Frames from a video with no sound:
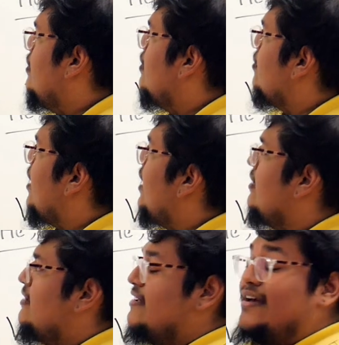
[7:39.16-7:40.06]
Okay,
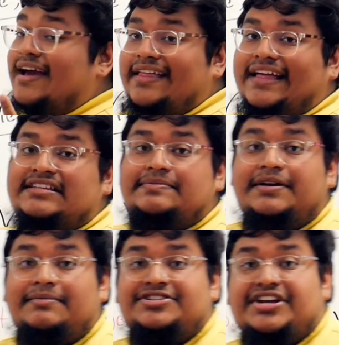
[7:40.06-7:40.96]
and that's
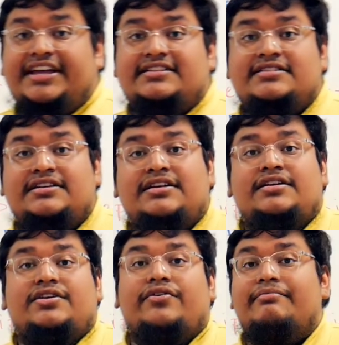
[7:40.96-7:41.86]
pretty much it.
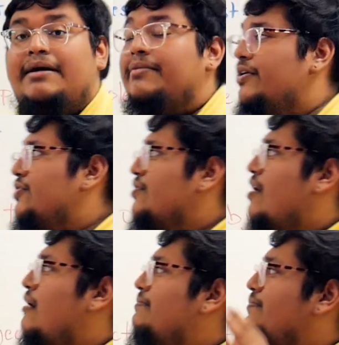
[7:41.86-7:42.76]
Remember, don't
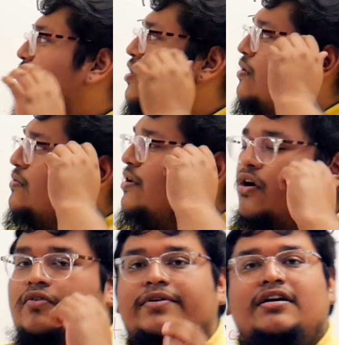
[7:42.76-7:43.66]

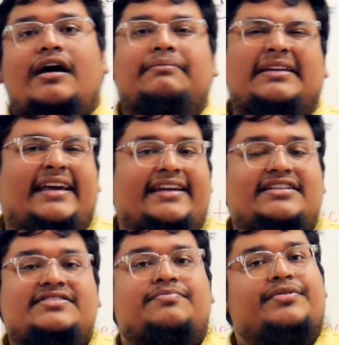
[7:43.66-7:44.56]
overcomplicate it.
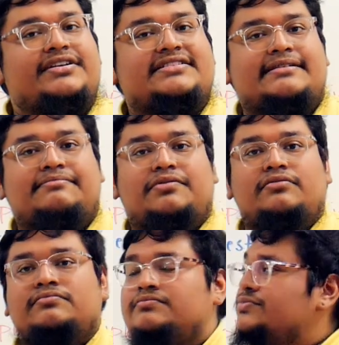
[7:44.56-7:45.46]
It's pretty
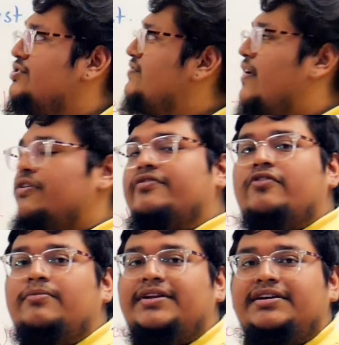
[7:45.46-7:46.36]
simple. Just follow the
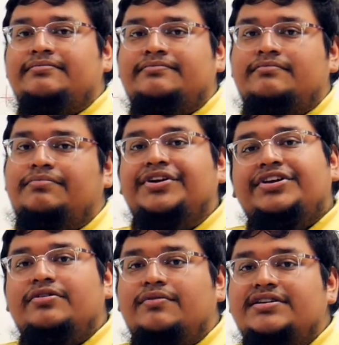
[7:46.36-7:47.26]
formula, put in
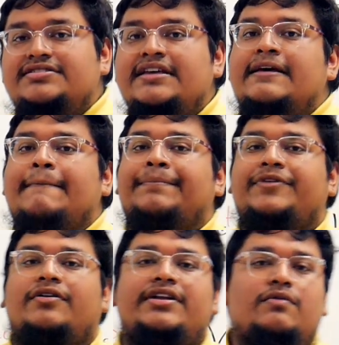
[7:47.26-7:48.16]
your words.
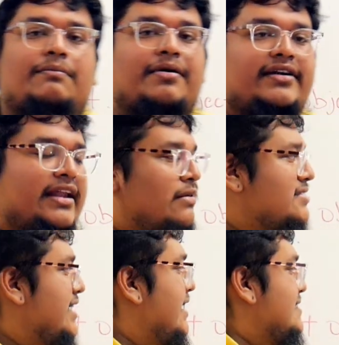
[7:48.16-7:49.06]
The only one part that I
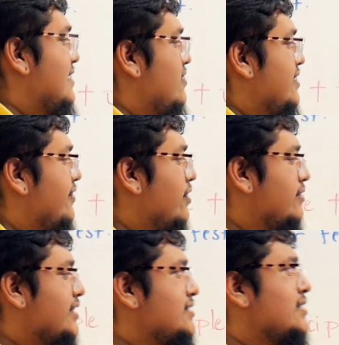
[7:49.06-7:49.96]
would say it's a little
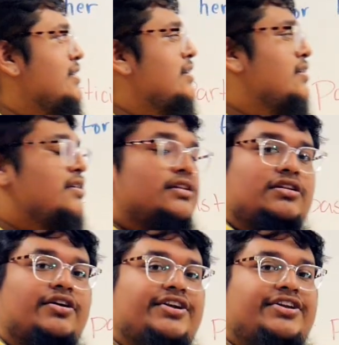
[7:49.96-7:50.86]
difficult is
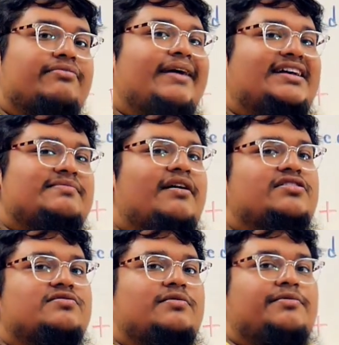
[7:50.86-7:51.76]
learning your past
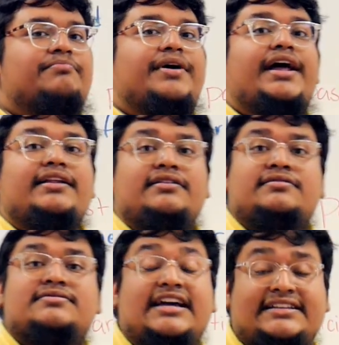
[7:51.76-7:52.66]
participle. But
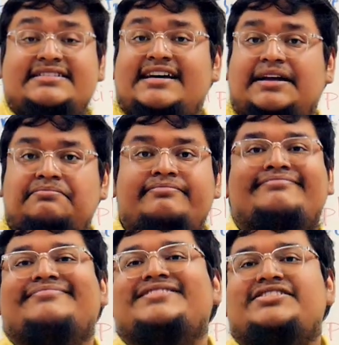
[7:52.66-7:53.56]
take the time,
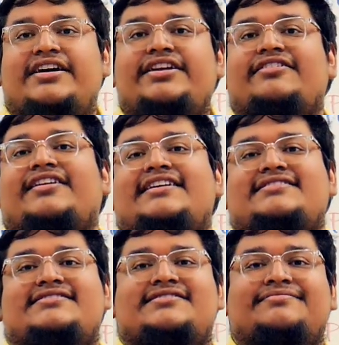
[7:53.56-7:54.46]
study your
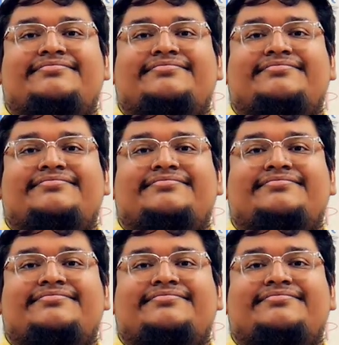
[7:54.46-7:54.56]
lists.